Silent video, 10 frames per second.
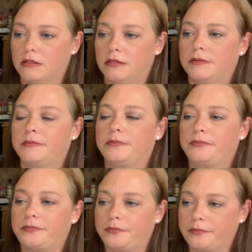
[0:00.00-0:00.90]

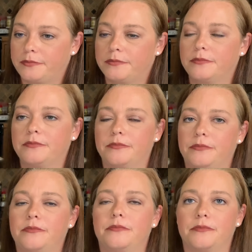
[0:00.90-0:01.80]

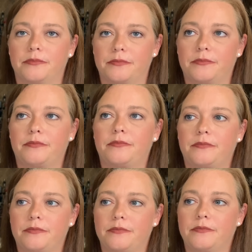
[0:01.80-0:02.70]

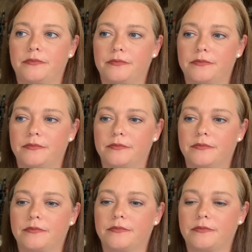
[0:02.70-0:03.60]

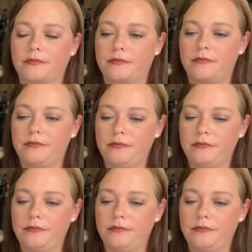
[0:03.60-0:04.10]
The person shown says nothing.